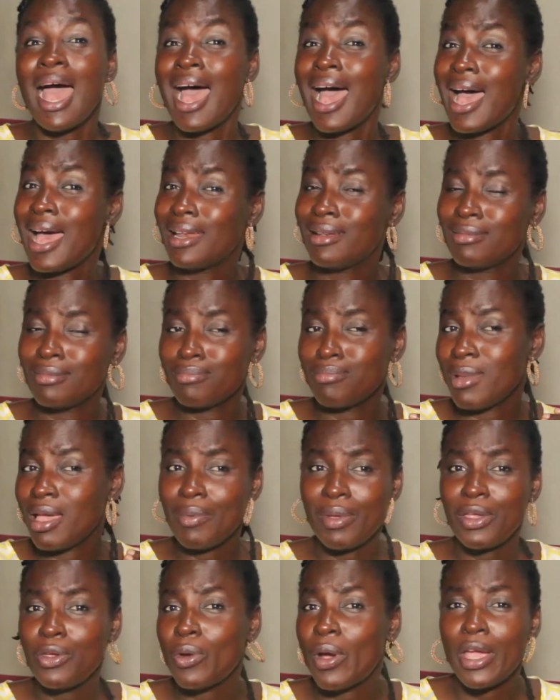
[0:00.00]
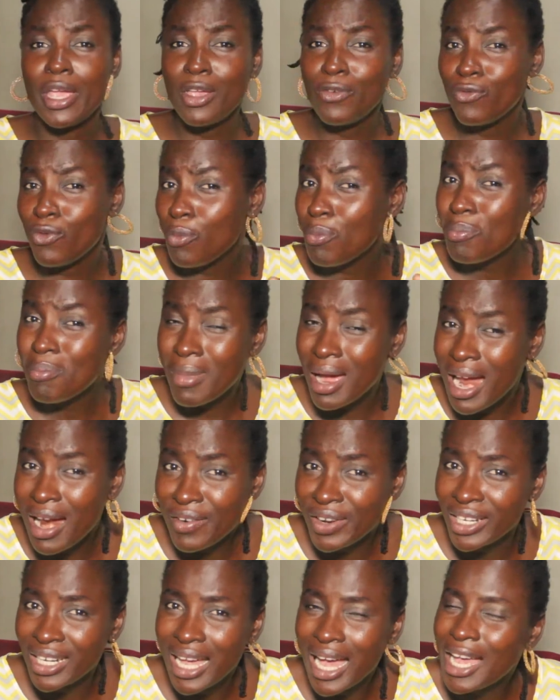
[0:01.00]
and maybe you are even
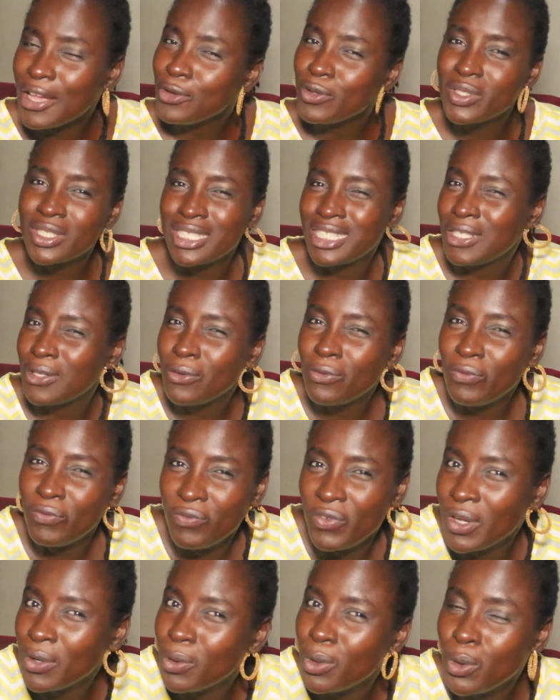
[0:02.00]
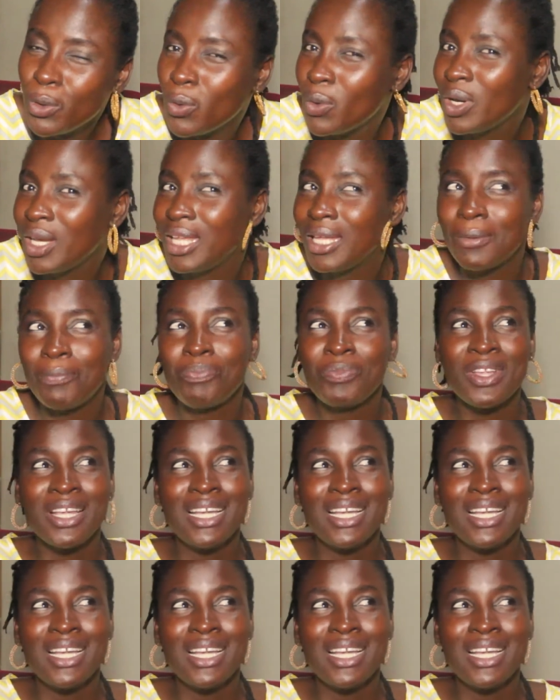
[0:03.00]
married, and you still feel lonely.